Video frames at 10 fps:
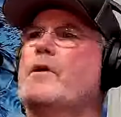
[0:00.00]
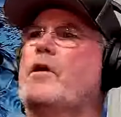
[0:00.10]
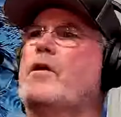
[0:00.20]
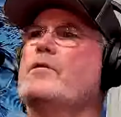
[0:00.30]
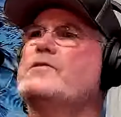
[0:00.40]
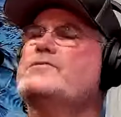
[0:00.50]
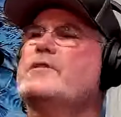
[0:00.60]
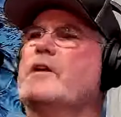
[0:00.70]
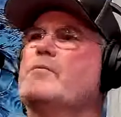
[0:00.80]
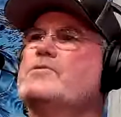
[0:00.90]
hardest
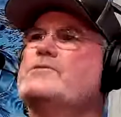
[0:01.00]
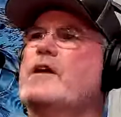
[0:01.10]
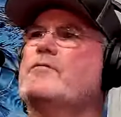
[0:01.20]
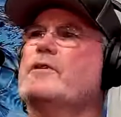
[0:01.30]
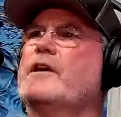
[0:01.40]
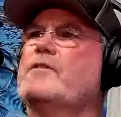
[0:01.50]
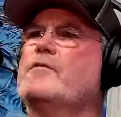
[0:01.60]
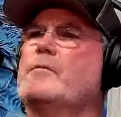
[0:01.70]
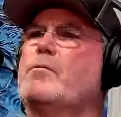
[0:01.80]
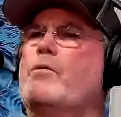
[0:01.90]
thing was never getting
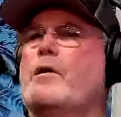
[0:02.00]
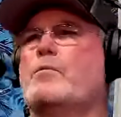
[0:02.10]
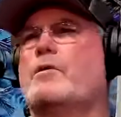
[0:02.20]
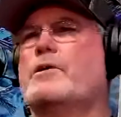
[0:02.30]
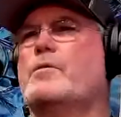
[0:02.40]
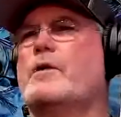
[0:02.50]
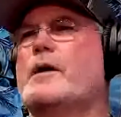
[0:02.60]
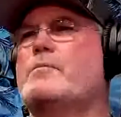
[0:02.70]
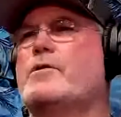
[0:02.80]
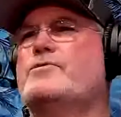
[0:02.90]
to a point where you were
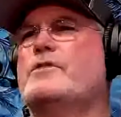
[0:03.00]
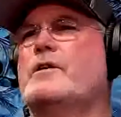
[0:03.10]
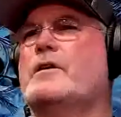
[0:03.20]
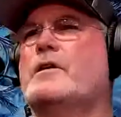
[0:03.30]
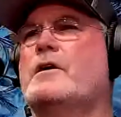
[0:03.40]
able to